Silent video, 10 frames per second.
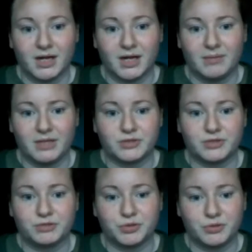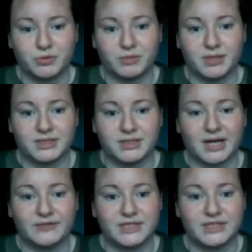I'm not so sure because
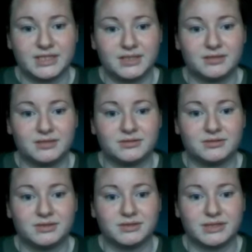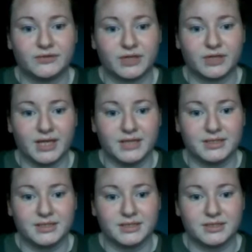I've seen different
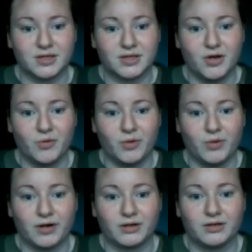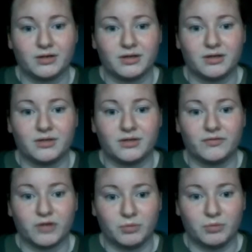cases where
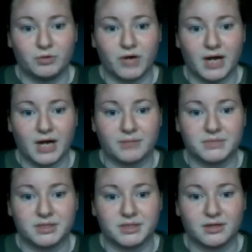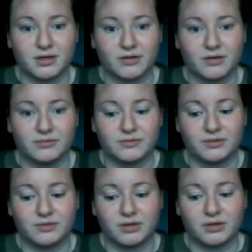verbal crimes of
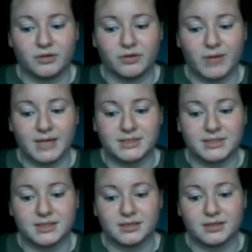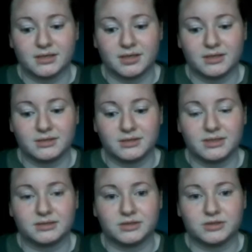harassing and
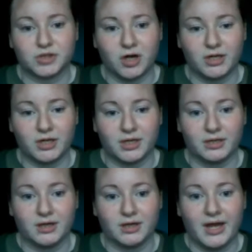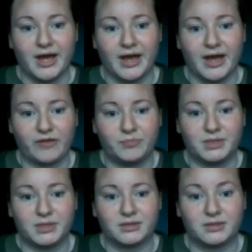stalking have
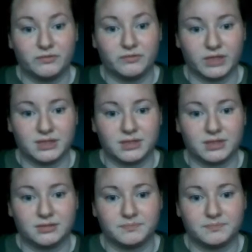been convicted.